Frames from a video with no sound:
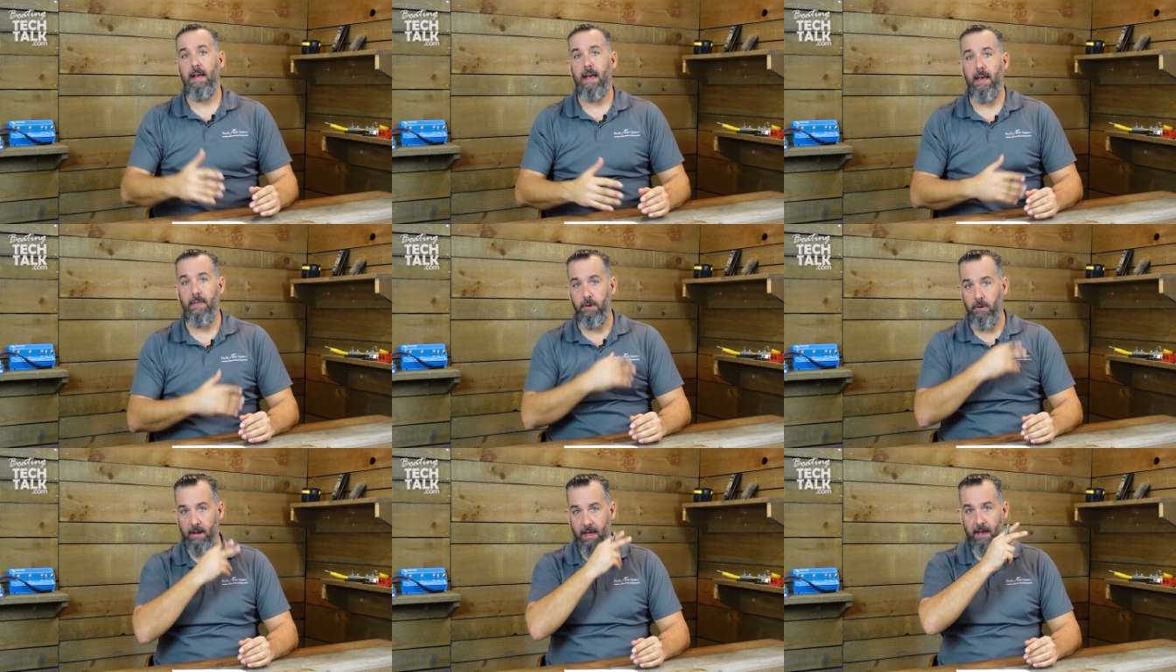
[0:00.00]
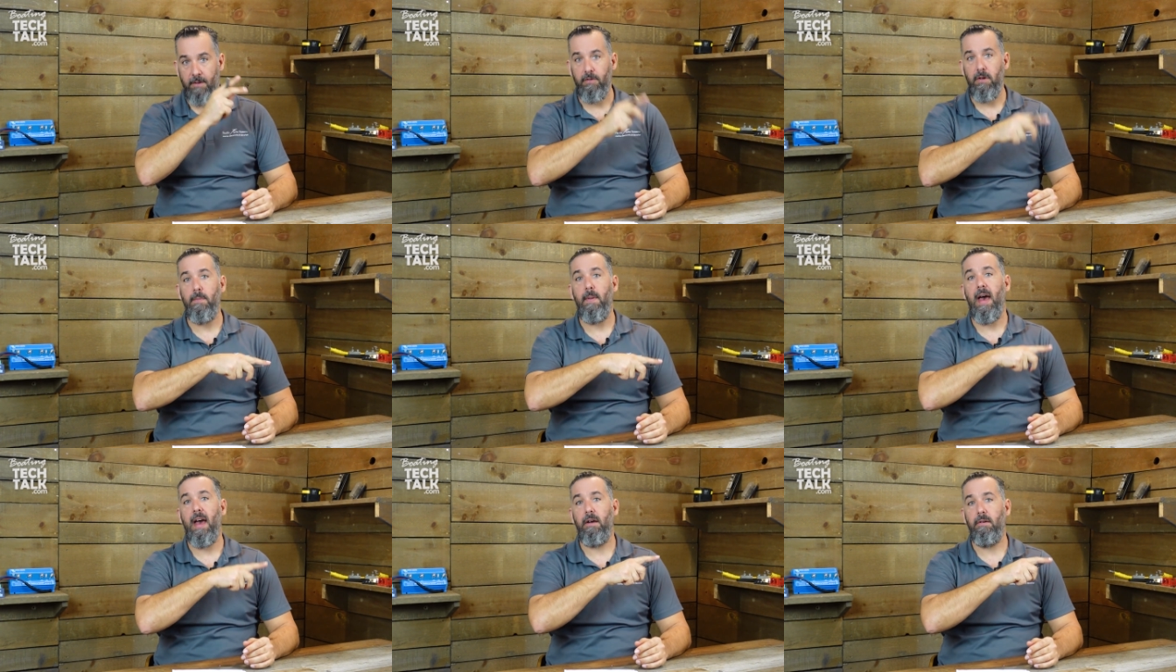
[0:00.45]
And
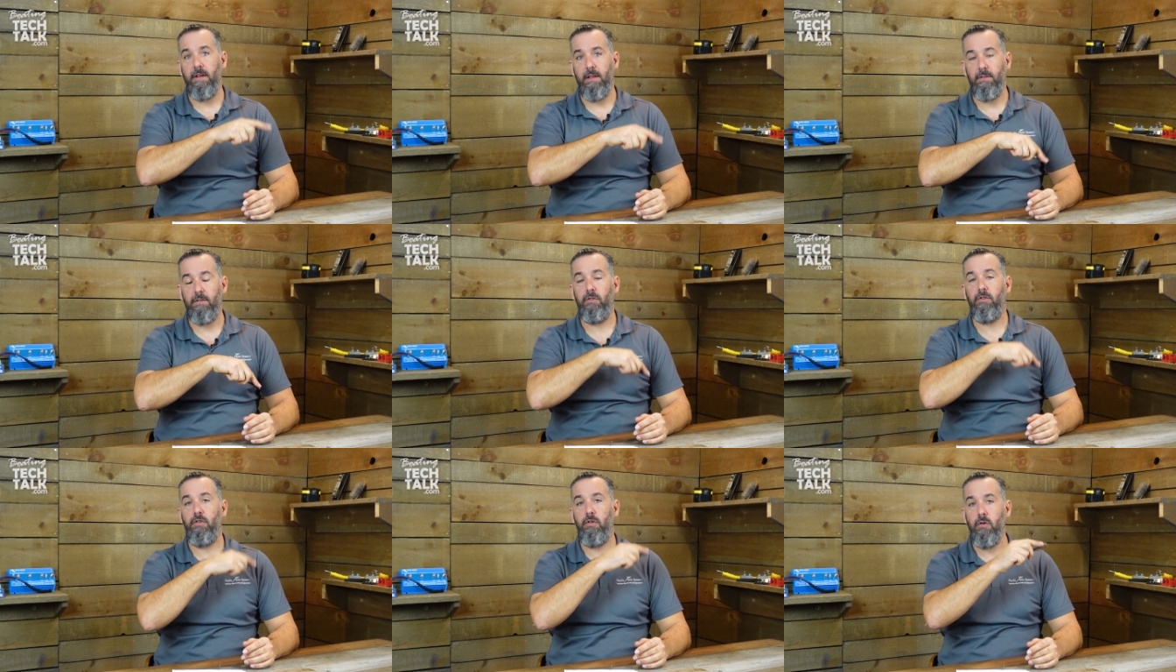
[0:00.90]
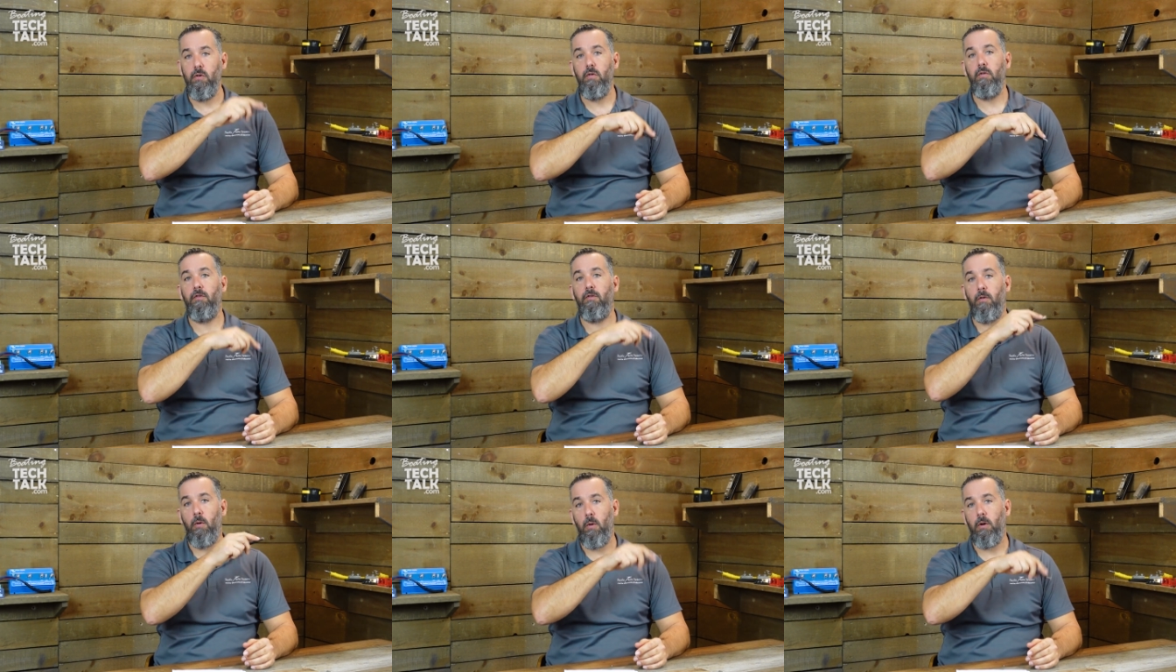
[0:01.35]
every battery is
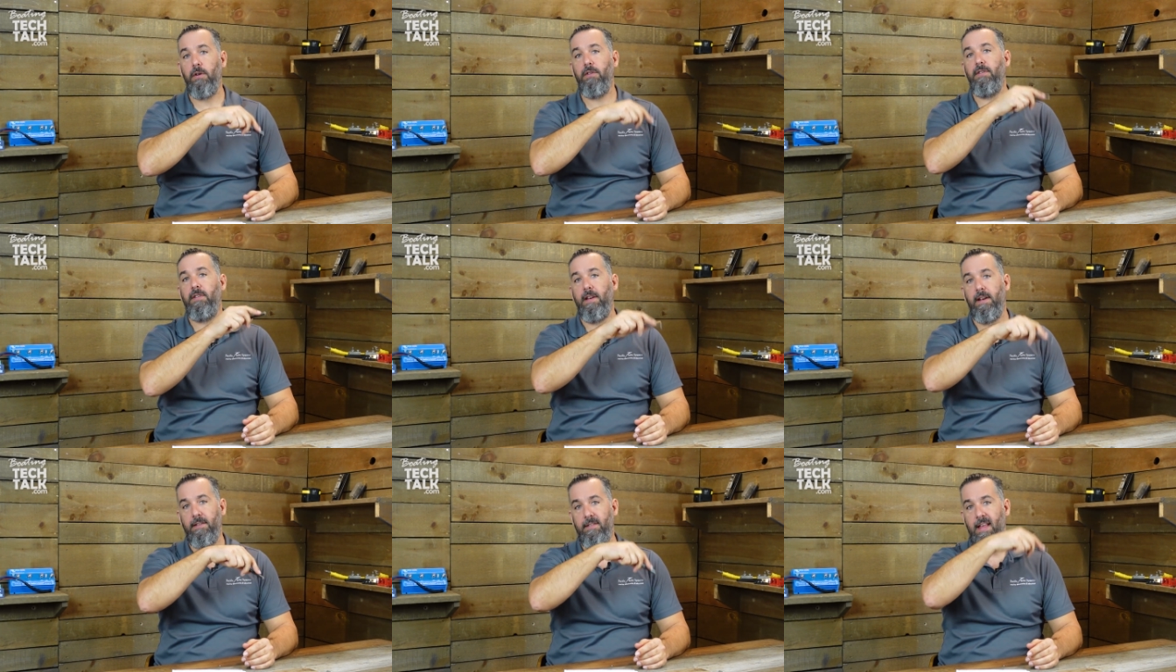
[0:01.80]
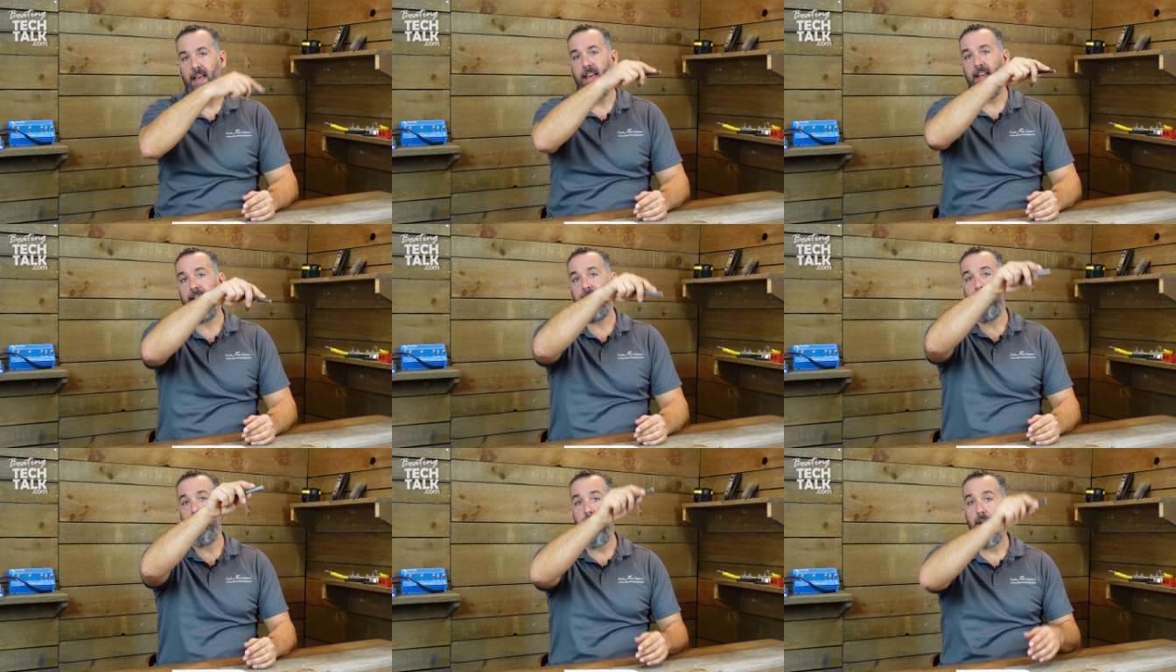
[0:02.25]
2, 4, 6,
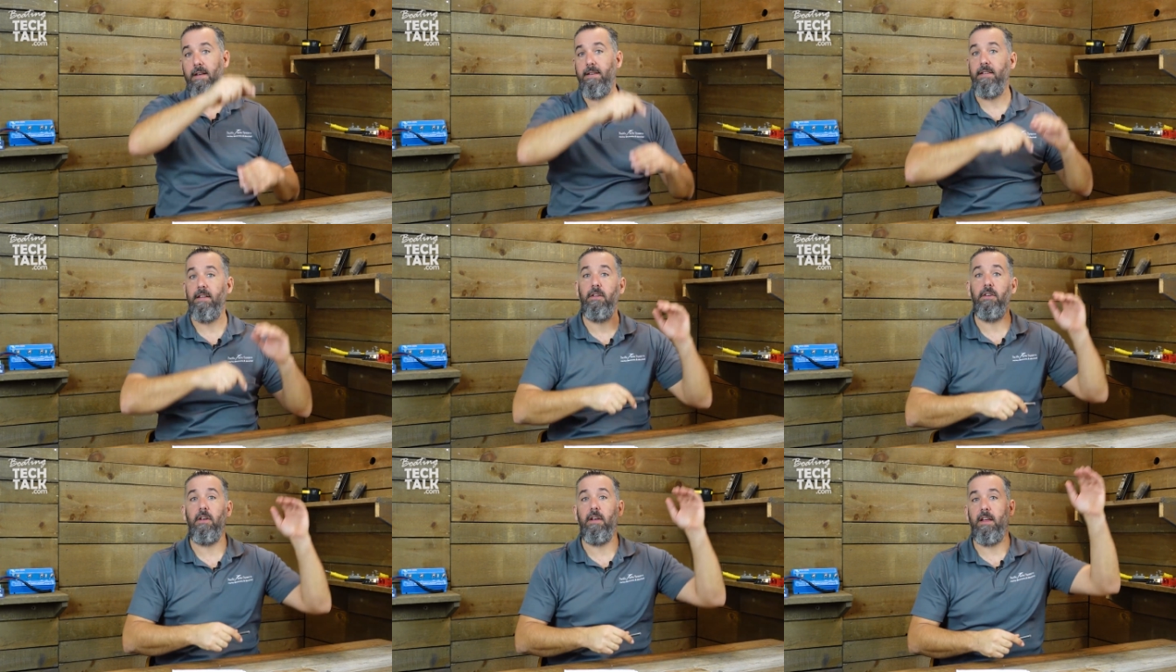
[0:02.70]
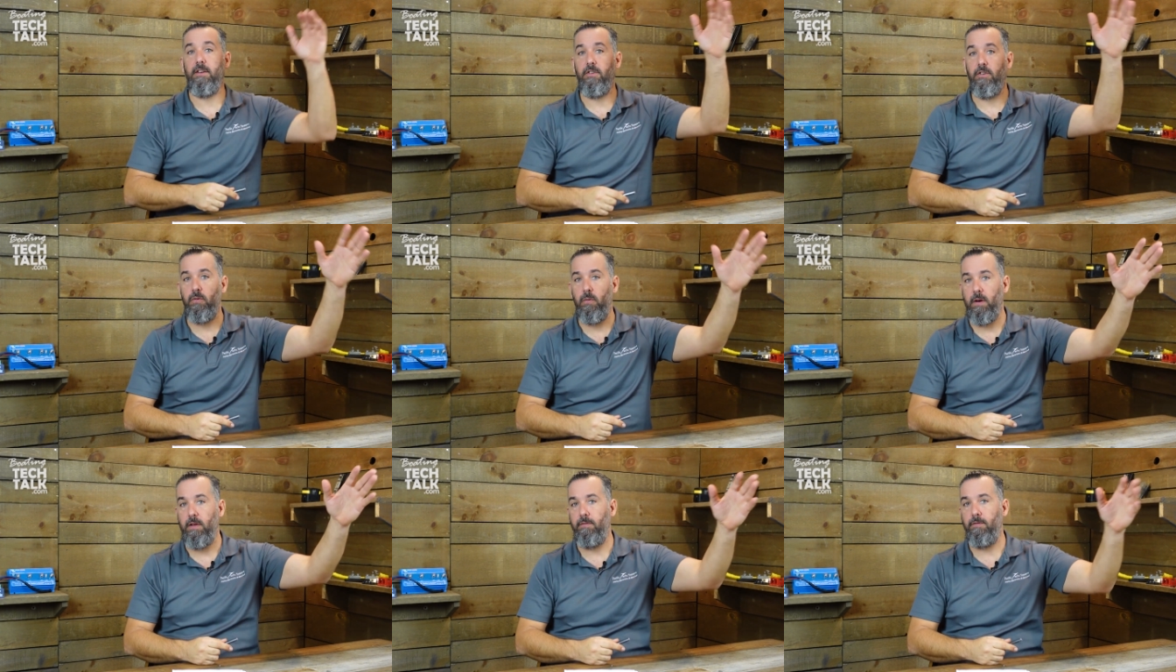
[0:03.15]
8 until you get to
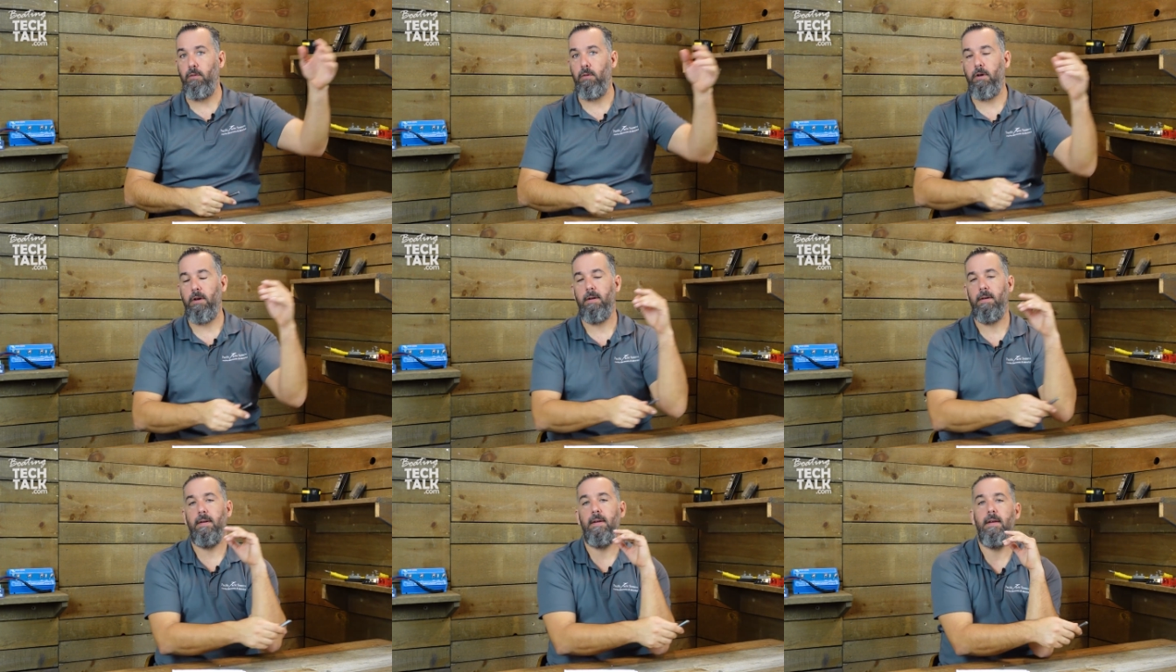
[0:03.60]
24.